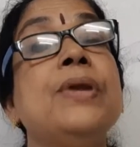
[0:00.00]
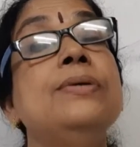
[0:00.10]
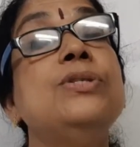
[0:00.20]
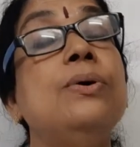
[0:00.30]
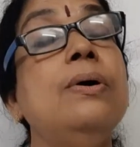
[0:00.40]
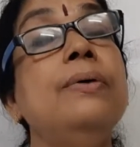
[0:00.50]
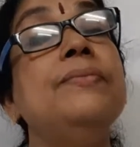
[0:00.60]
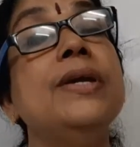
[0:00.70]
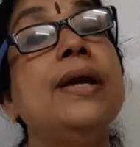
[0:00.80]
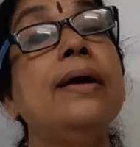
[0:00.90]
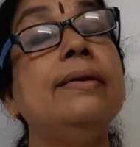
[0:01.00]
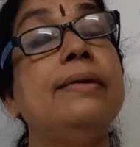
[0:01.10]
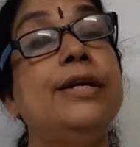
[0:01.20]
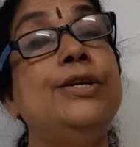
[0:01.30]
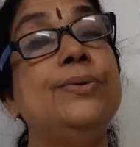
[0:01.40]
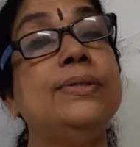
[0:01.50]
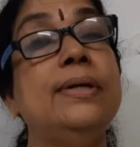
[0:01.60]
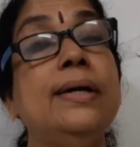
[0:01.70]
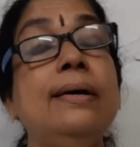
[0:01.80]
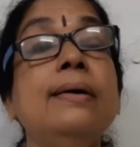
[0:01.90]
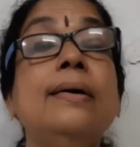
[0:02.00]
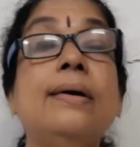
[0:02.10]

So we can reduce the